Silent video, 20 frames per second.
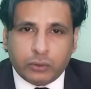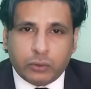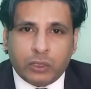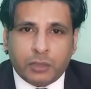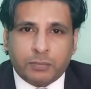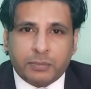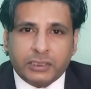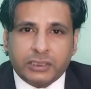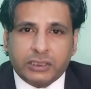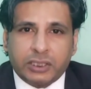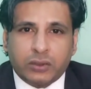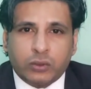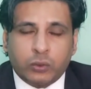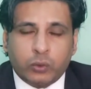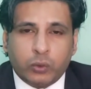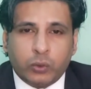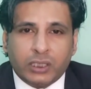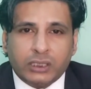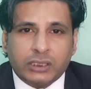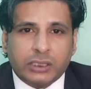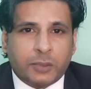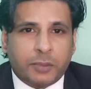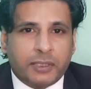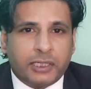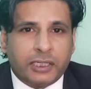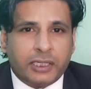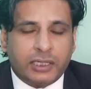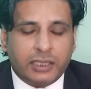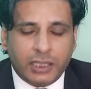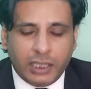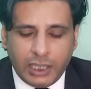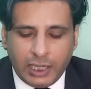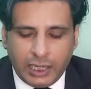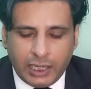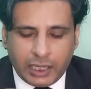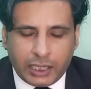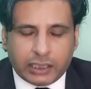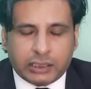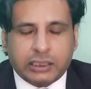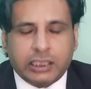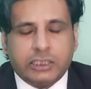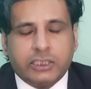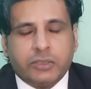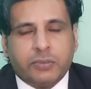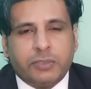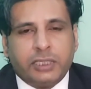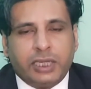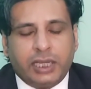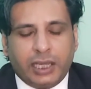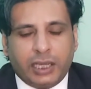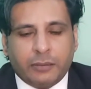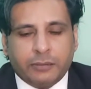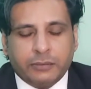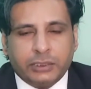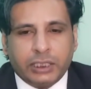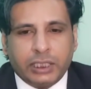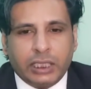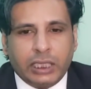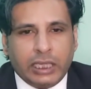to a person who has committed Qatl Shabih.